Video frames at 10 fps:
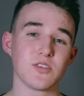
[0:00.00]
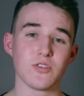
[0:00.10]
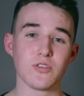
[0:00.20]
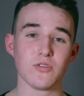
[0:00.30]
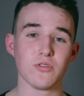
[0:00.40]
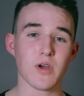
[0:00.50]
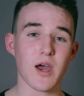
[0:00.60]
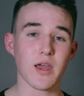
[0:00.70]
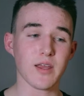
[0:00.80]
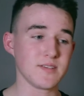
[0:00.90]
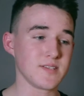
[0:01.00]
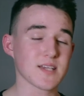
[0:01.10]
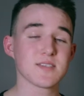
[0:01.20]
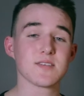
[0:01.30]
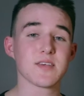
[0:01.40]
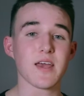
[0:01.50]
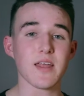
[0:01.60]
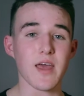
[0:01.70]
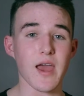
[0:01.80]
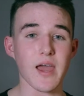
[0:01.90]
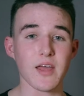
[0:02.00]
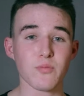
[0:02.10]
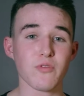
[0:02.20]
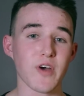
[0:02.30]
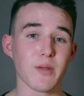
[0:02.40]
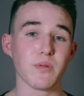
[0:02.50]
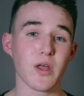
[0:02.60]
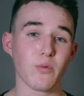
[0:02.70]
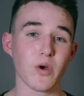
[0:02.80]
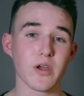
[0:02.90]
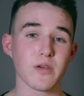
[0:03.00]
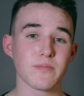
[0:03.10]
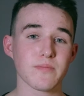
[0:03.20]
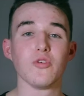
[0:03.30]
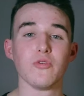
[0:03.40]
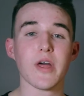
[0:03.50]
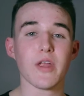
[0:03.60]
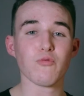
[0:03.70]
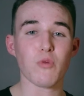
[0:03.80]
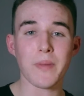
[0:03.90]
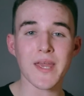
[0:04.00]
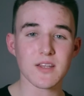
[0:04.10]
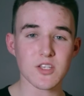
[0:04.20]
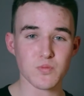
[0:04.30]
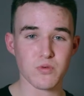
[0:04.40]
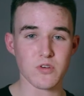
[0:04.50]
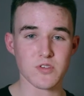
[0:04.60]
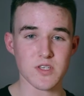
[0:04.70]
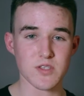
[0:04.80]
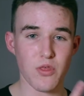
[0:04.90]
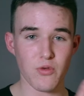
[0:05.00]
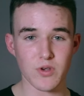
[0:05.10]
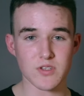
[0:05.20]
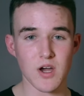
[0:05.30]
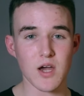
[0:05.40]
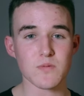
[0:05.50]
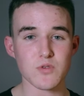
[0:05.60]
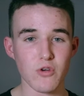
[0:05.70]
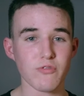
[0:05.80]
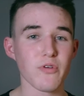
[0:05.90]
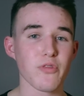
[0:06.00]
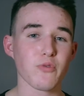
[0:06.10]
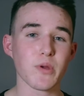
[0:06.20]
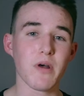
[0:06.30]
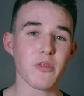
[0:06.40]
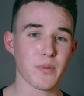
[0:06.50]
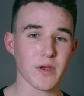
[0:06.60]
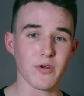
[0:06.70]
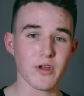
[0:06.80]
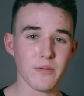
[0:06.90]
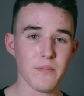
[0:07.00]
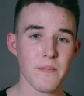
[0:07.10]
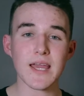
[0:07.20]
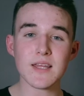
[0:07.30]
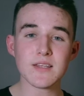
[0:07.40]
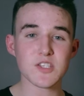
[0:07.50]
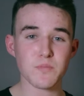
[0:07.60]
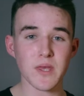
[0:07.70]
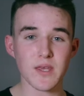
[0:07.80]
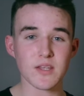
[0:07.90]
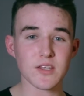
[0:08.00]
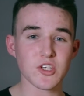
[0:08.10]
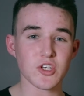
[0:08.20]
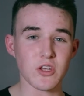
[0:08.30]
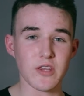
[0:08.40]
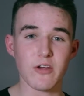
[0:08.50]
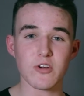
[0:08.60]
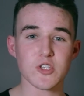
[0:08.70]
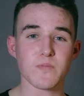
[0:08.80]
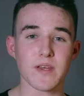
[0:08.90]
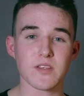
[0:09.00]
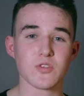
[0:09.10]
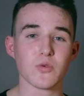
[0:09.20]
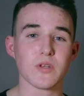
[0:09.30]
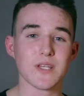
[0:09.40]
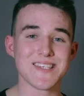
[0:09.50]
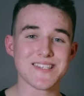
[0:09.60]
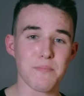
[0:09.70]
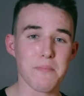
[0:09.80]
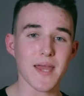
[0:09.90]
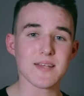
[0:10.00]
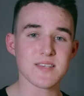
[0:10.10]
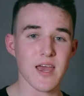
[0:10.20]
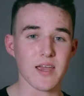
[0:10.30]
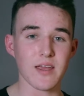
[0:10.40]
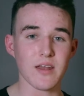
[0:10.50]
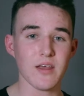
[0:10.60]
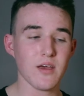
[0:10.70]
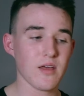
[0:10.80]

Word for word: to do a DEXA scan and provide blood work. You then repeat this process 3 times over a 3-month period. In this peak condition, they're expected to at least maintain